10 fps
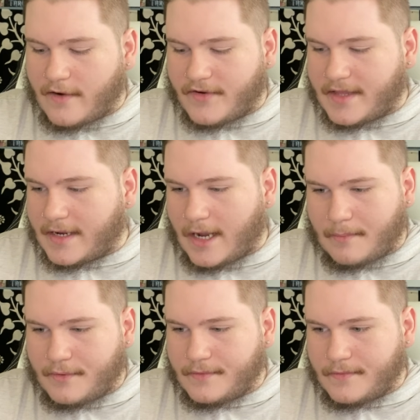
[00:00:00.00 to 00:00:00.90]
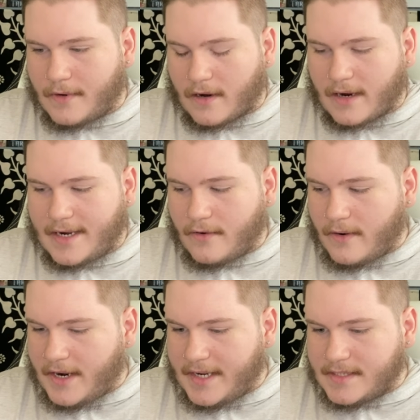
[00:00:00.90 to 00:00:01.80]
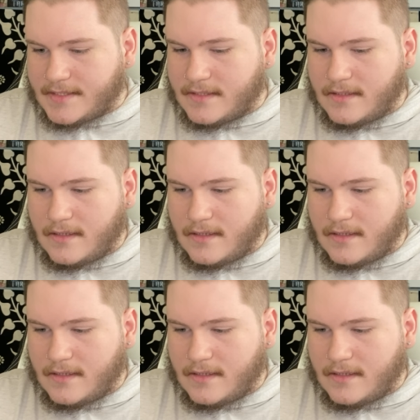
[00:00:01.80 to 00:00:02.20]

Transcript: everything up. All right, Aquarius?